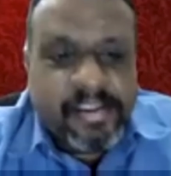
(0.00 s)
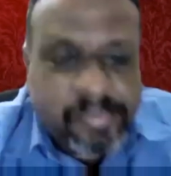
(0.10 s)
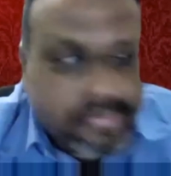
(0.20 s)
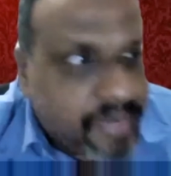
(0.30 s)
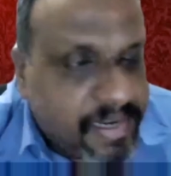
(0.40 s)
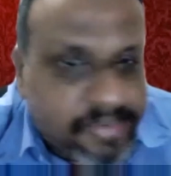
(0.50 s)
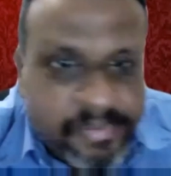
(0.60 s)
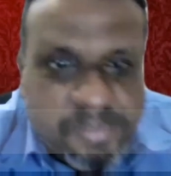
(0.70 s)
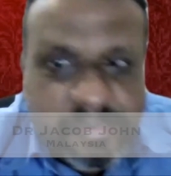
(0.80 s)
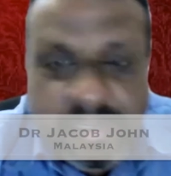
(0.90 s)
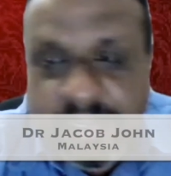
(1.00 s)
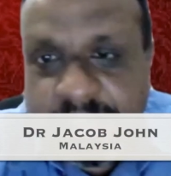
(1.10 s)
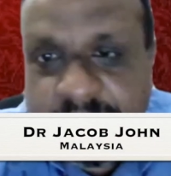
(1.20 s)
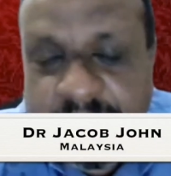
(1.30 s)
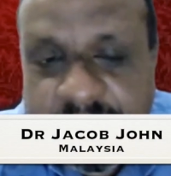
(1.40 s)
Prof. Kadam, for the, the
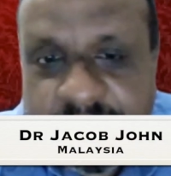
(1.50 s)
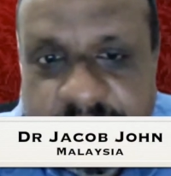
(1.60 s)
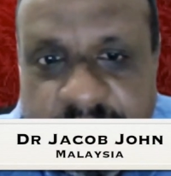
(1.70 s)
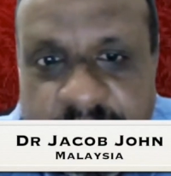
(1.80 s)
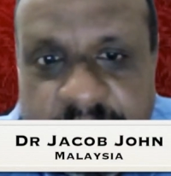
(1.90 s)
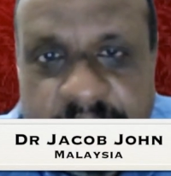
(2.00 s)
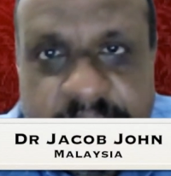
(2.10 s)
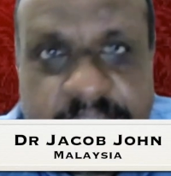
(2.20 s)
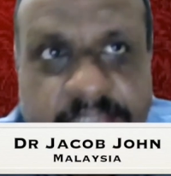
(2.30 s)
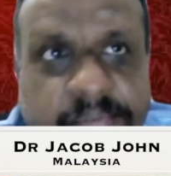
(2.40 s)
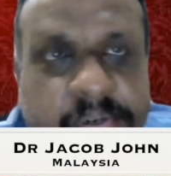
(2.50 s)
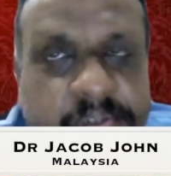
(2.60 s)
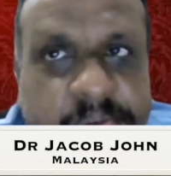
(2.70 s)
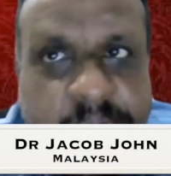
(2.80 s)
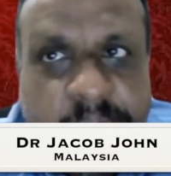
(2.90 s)
lecture. I just want to
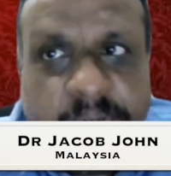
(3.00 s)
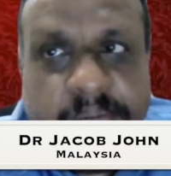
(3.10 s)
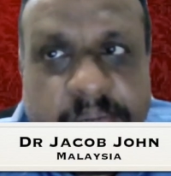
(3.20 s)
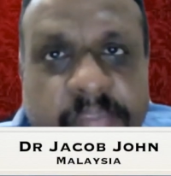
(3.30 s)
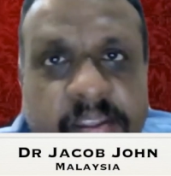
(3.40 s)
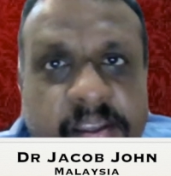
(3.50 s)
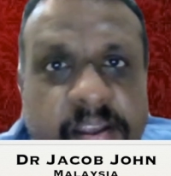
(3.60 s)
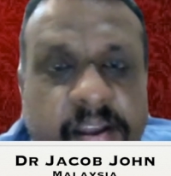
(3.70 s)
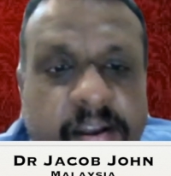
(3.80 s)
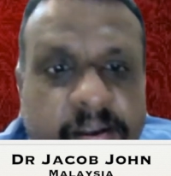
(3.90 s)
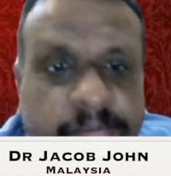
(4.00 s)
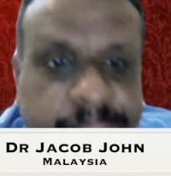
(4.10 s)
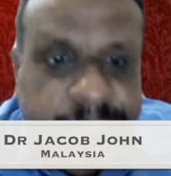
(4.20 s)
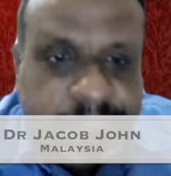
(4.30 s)
know um, um,